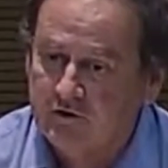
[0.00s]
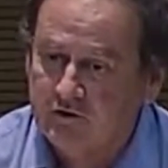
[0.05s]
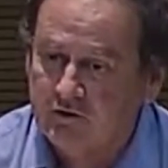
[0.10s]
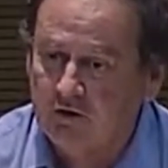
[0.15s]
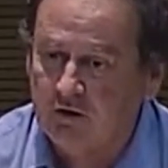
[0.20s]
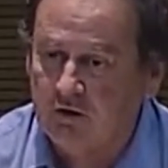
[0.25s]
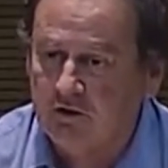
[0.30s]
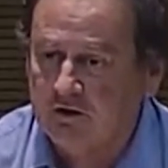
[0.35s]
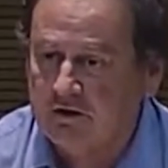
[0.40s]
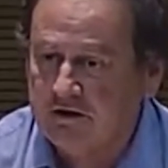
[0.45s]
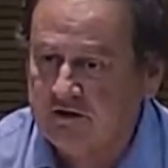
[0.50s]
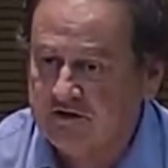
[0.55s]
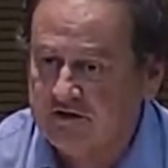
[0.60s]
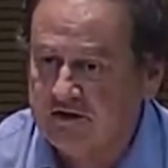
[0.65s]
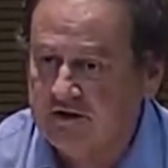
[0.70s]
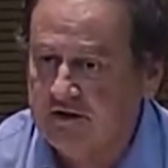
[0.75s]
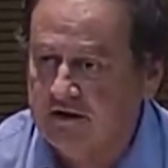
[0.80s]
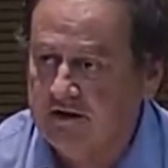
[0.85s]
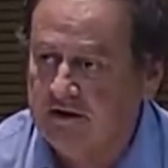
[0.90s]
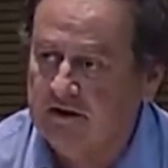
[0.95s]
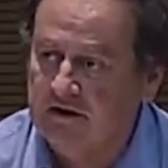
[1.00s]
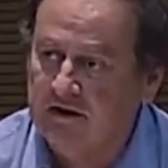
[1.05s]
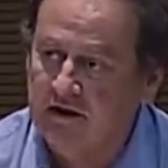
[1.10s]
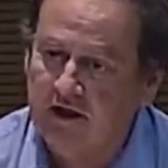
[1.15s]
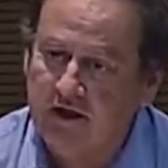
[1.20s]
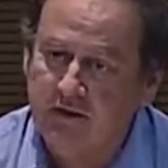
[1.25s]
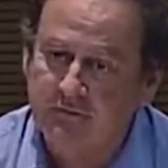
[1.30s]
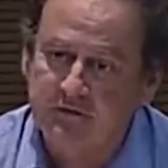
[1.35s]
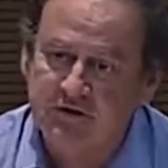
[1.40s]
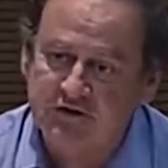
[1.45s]
So last year
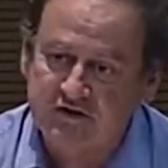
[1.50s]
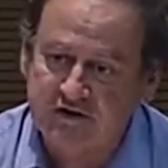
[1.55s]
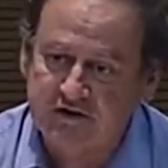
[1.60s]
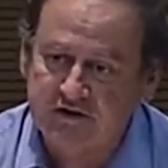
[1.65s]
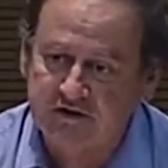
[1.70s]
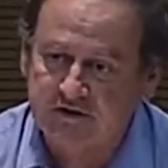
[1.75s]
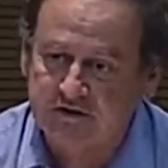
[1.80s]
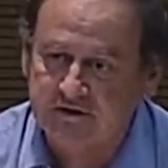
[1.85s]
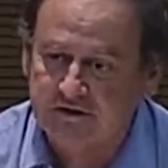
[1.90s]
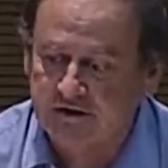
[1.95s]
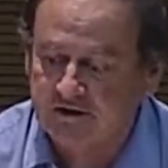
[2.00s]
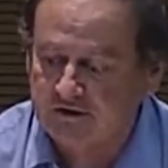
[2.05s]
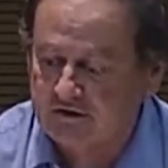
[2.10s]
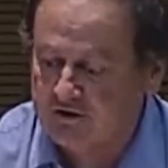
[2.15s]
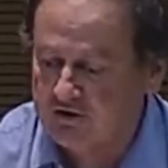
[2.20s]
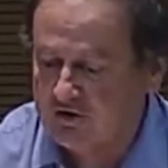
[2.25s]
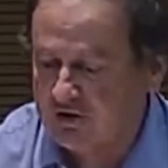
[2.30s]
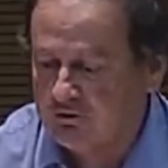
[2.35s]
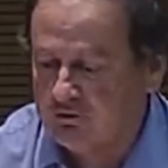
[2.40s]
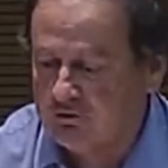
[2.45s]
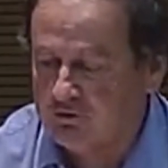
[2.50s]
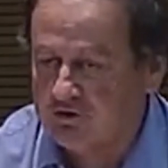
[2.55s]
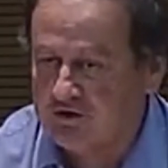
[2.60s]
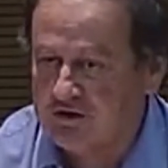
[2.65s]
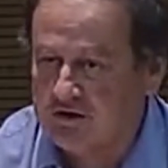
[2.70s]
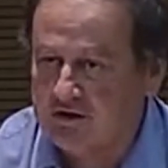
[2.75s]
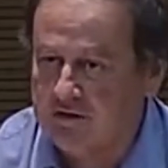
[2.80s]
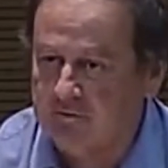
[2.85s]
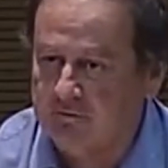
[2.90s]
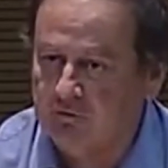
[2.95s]
I presented that in
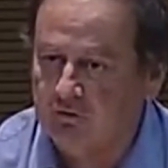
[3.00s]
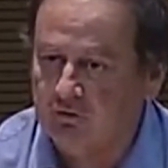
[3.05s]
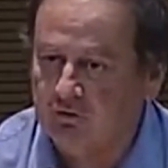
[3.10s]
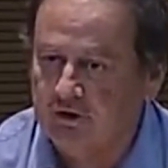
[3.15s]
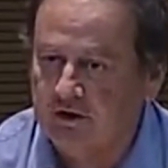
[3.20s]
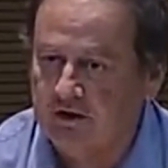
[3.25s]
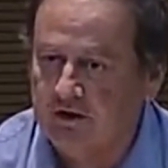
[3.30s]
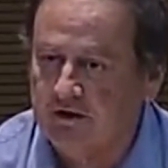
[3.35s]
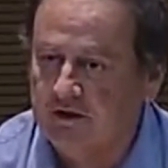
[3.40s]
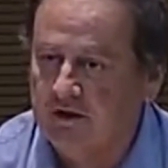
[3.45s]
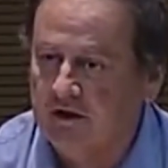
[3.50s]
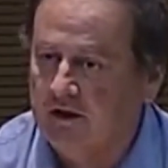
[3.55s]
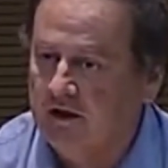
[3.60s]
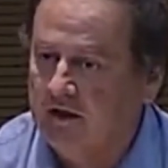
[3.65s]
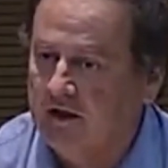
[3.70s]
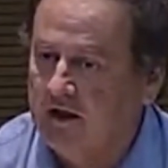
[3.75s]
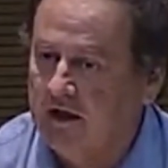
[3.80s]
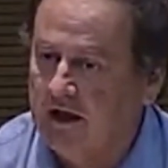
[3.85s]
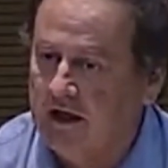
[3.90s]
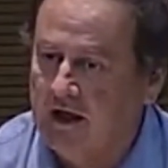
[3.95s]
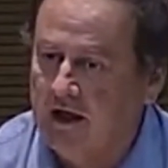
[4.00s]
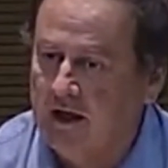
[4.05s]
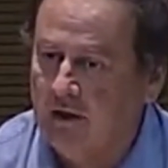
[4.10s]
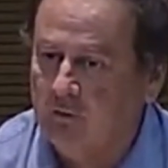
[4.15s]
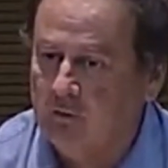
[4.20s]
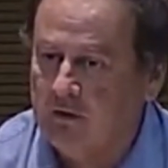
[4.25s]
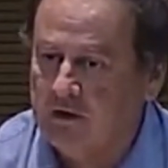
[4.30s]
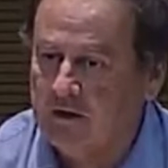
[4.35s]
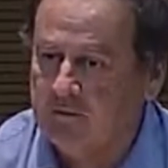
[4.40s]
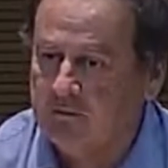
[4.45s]
Jerusalem. Today I
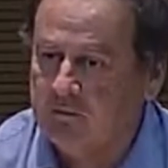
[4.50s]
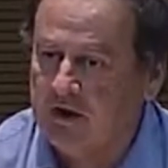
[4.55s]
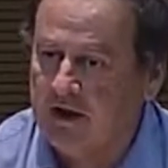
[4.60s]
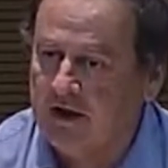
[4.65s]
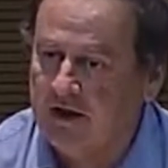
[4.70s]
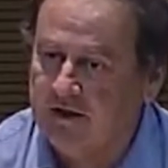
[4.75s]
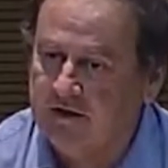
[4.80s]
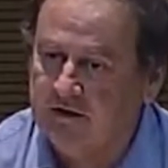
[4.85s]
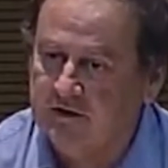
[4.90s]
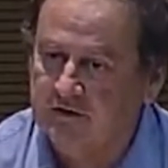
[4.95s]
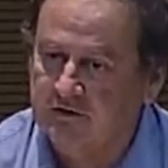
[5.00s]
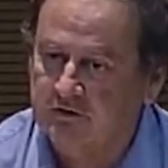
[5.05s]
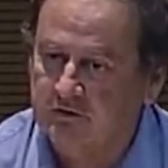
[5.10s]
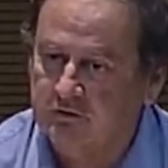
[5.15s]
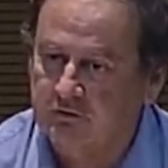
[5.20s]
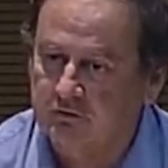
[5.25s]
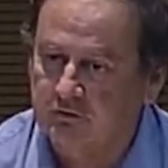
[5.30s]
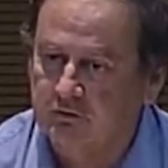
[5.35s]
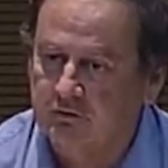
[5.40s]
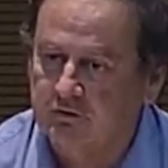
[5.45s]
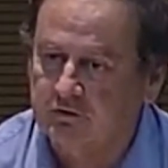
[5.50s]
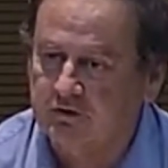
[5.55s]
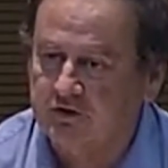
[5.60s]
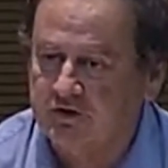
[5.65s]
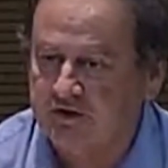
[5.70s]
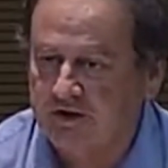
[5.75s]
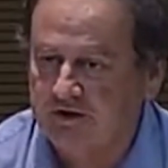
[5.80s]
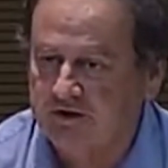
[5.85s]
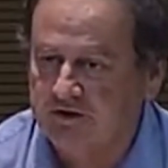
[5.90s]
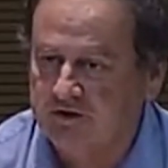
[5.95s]
will apply it to the
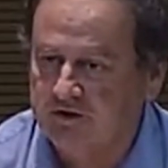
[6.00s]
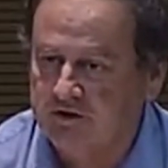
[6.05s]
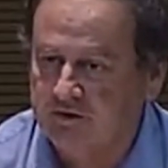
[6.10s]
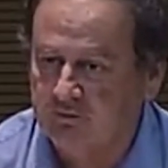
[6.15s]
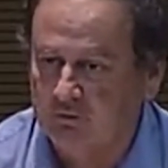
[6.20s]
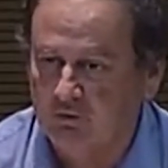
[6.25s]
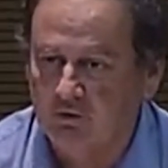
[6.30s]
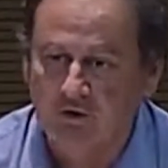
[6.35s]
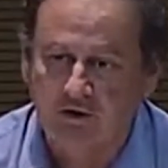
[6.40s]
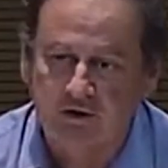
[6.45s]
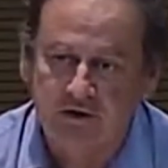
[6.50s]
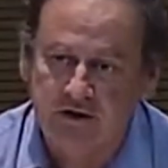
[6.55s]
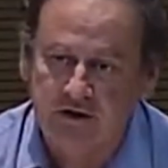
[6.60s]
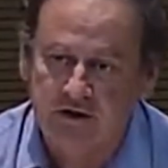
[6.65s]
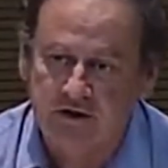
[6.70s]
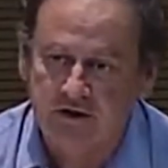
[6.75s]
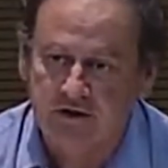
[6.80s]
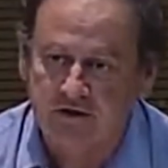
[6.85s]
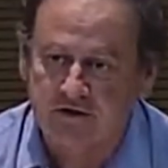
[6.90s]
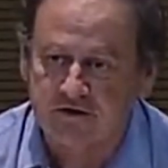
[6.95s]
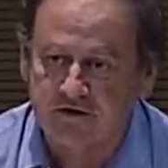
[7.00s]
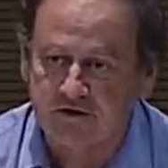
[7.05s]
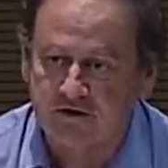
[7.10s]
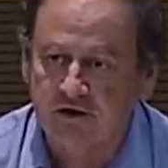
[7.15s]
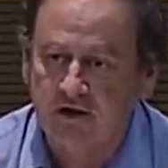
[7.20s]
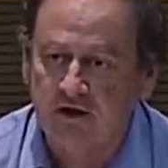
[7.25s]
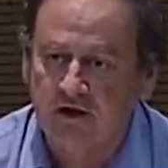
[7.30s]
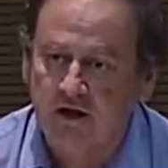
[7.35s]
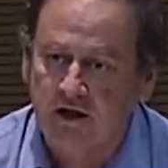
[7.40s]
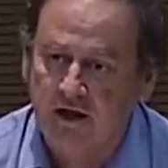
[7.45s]
Standard & Poor index
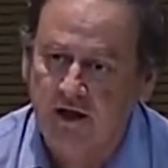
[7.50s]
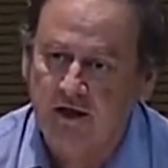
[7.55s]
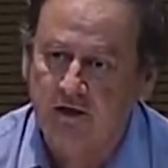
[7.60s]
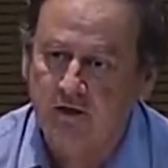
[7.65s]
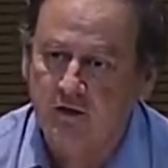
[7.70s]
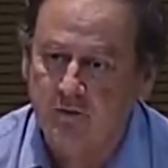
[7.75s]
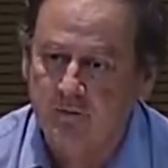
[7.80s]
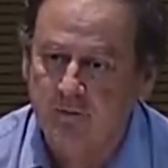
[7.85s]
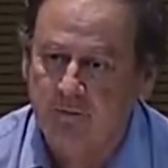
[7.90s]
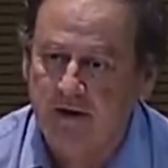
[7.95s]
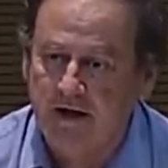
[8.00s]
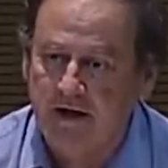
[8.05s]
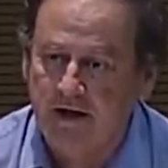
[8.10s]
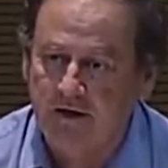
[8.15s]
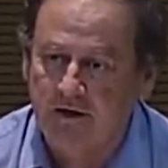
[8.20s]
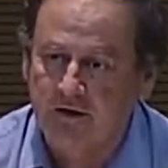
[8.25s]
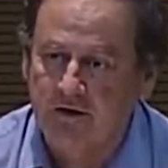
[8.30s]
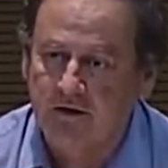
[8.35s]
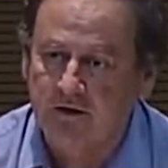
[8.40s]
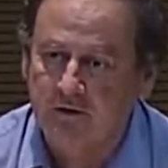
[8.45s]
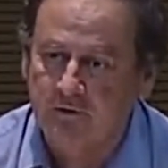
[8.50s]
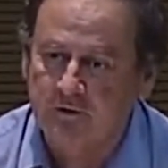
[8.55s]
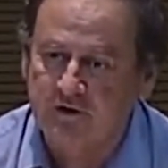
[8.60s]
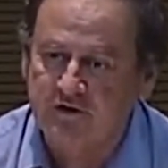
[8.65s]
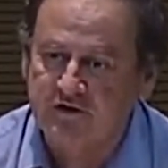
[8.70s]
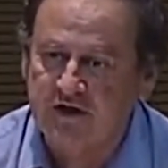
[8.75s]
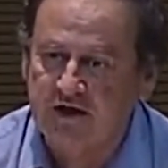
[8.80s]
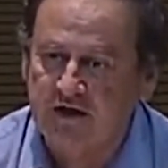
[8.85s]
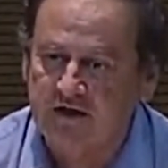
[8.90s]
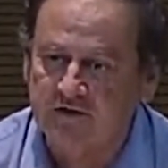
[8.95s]
and compare
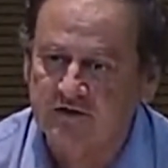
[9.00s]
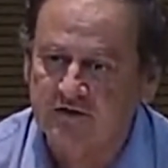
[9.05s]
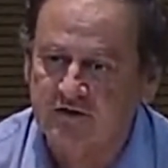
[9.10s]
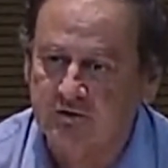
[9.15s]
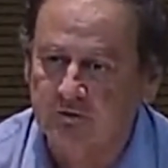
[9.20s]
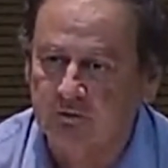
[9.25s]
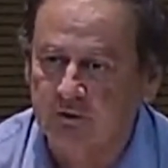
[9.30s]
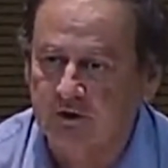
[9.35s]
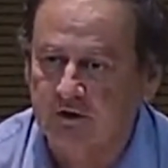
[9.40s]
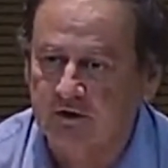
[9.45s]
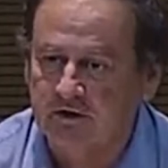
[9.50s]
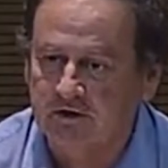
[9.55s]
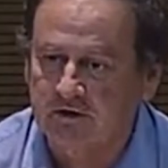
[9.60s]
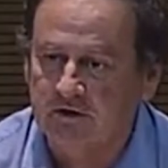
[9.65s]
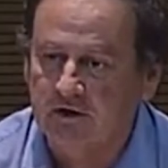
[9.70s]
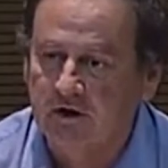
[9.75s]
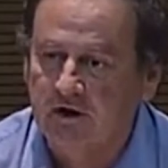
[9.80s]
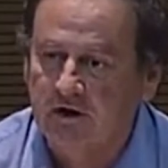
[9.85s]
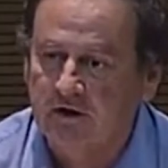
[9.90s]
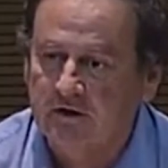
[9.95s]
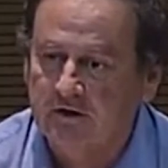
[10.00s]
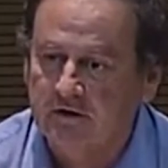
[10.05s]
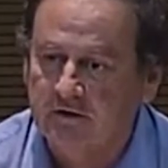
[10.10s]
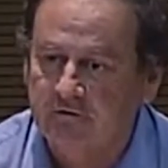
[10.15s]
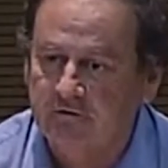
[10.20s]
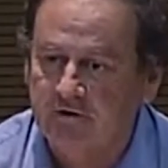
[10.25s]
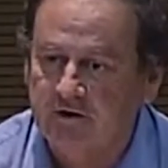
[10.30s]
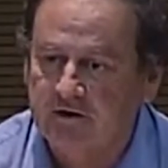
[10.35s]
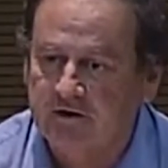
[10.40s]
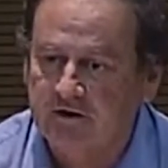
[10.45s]
results with
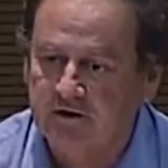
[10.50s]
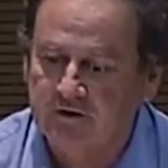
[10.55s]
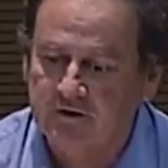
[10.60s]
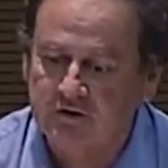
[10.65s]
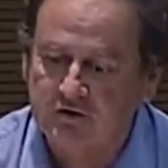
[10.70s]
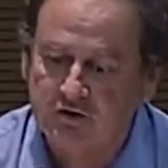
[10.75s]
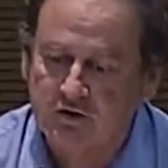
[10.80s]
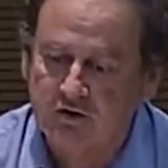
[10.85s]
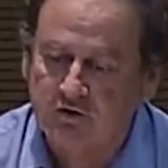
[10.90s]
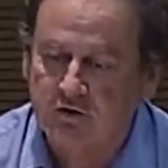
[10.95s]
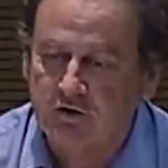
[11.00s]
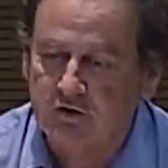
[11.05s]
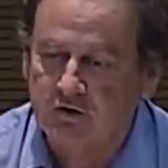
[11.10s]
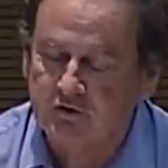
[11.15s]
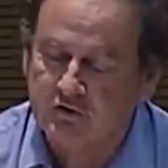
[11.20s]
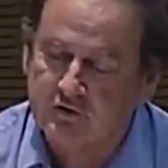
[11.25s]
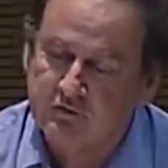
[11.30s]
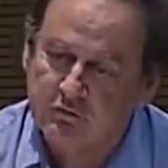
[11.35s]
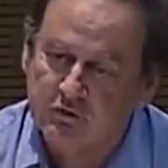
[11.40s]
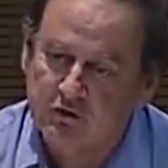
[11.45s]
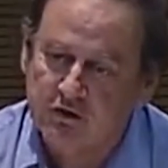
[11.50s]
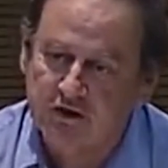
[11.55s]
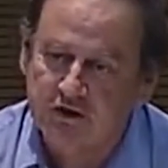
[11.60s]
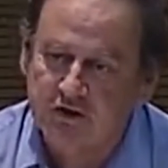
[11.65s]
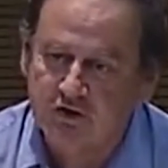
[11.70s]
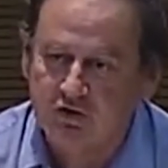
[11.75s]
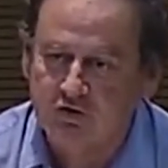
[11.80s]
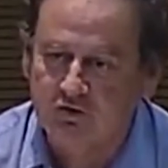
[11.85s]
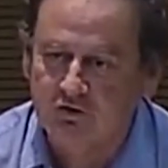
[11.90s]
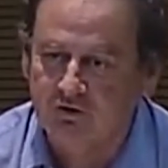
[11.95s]
the filter historical
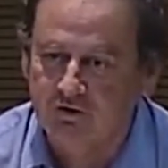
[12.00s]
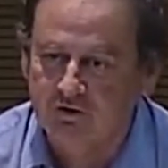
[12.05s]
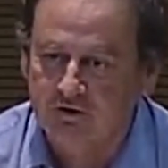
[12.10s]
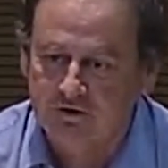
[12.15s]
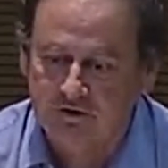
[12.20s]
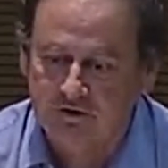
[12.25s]
simulation,